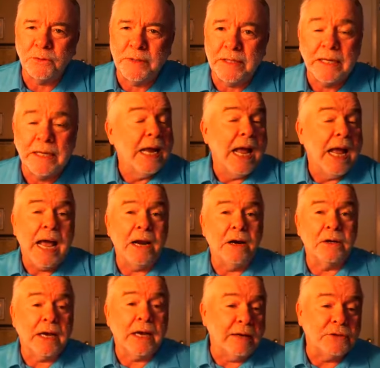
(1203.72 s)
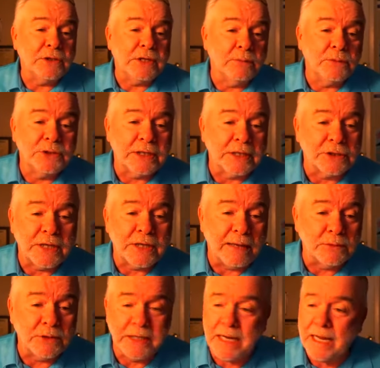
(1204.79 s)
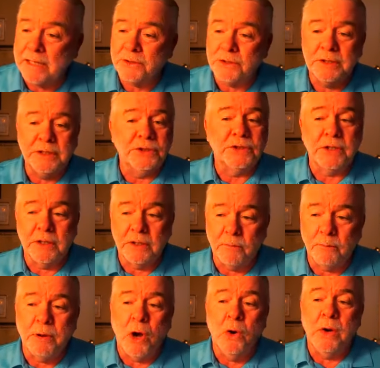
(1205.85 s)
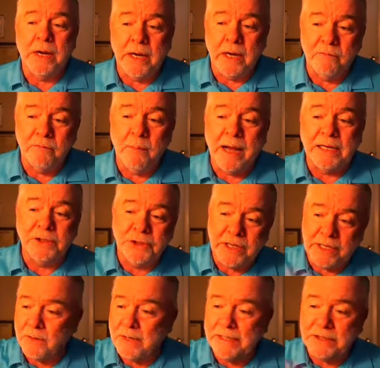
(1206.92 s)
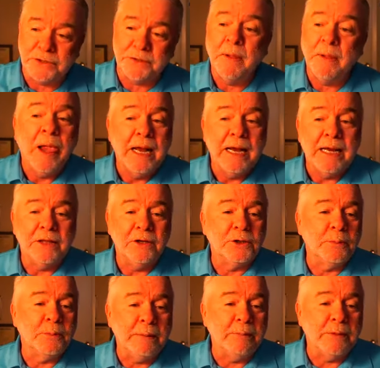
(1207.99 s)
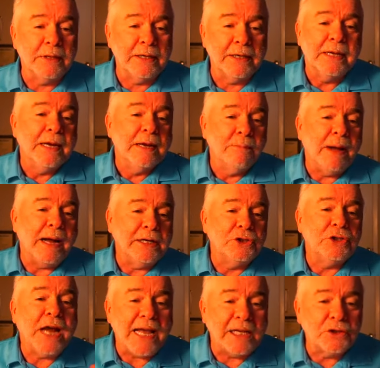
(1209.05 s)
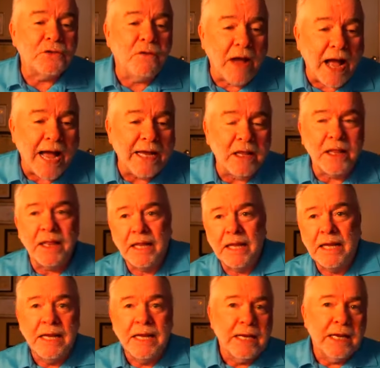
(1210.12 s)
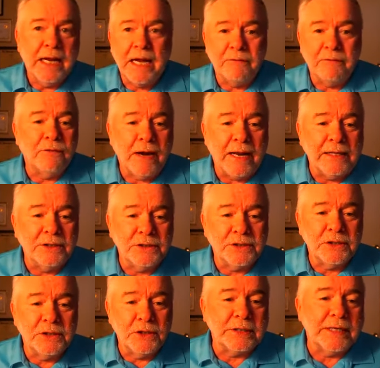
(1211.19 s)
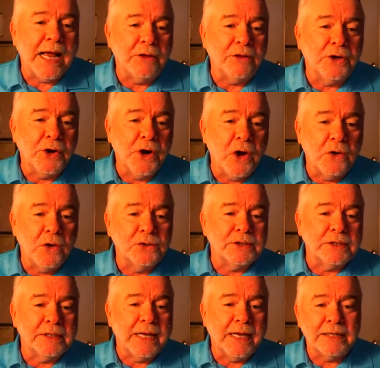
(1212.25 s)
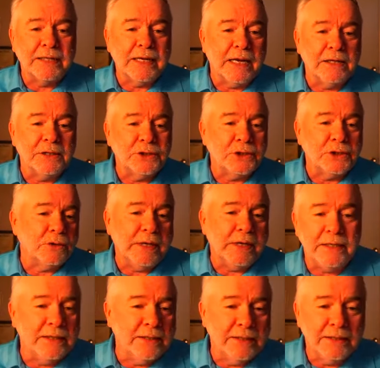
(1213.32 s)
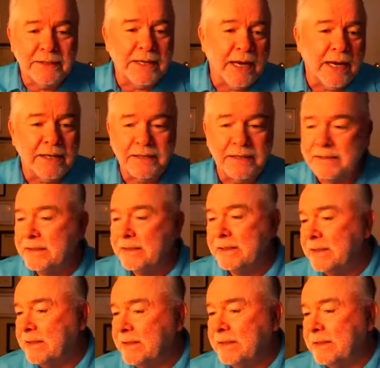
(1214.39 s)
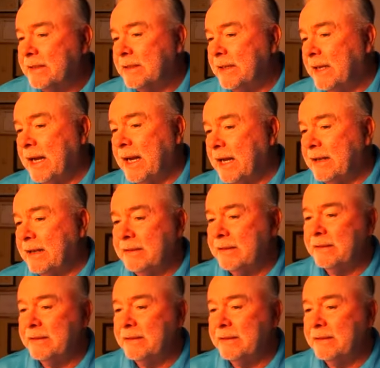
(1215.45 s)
week. I don't care. I've seen him six times in concert. He's the poet of my generation. And there's people that my jazz file uh, friends look down their nose at that kind of street kind of